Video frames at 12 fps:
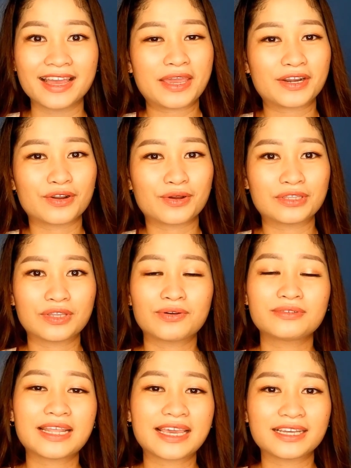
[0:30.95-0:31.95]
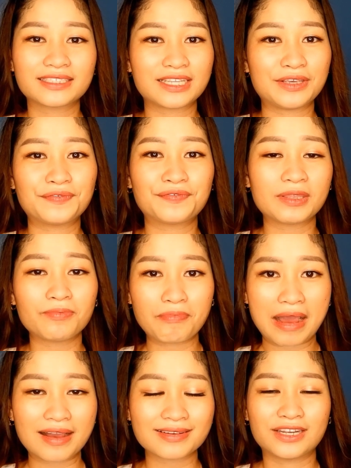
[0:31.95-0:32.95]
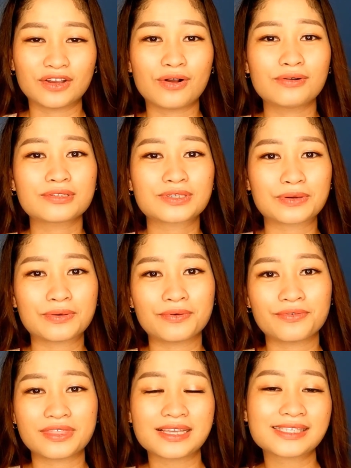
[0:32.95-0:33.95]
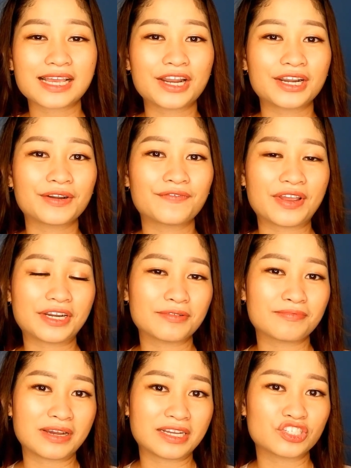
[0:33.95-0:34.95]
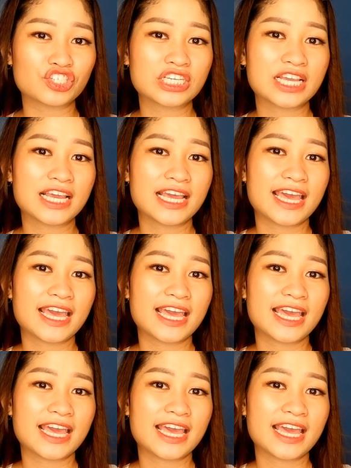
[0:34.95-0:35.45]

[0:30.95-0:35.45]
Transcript: Pero no negative feedback, and also these are very much